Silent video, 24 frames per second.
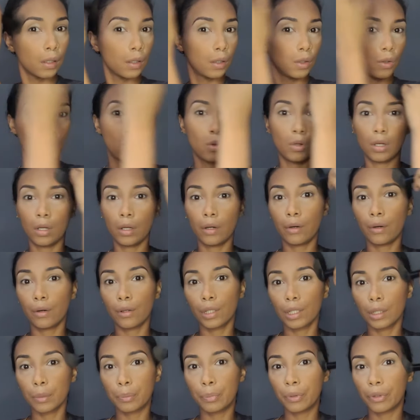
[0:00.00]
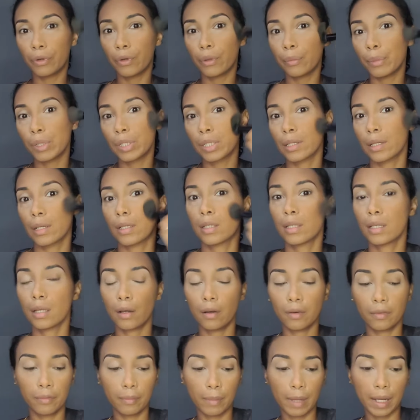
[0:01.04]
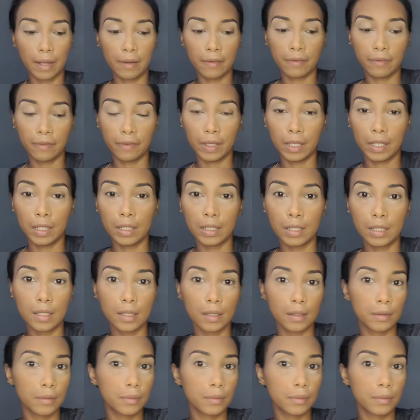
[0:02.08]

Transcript: all around the perimeters of my face,